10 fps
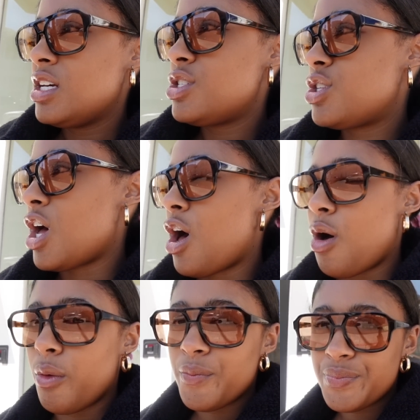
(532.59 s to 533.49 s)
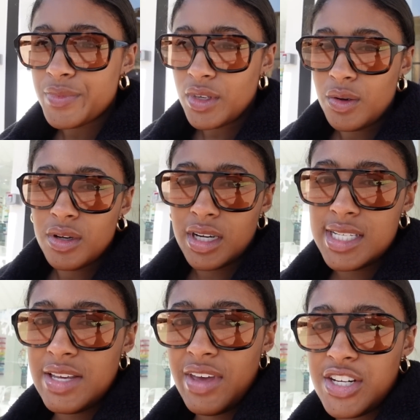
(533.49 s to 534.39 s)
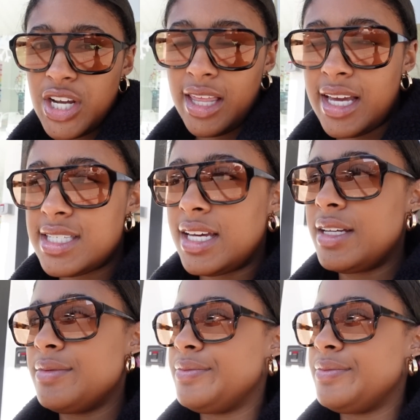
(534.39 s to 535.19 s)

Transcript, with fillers: So I'm gonna see if AJ likes it.